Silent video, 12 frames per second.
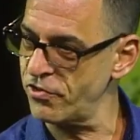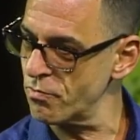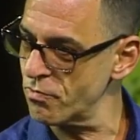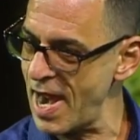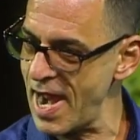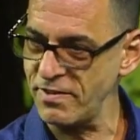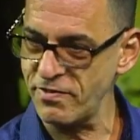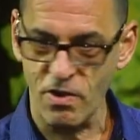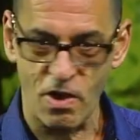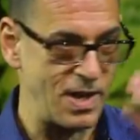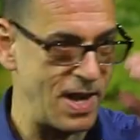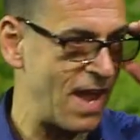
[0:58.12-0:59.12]
and Ray
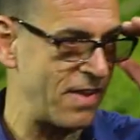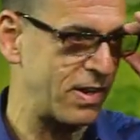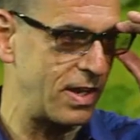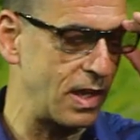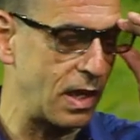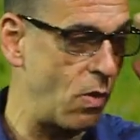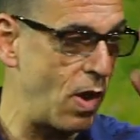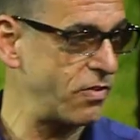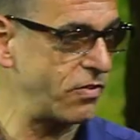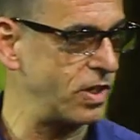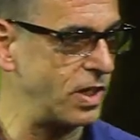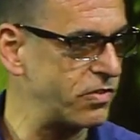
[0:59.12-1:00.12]
started asking the
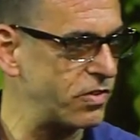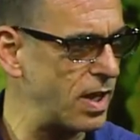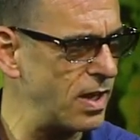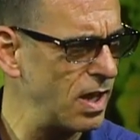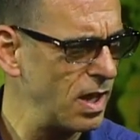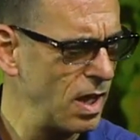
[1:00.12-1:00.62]
question. He said,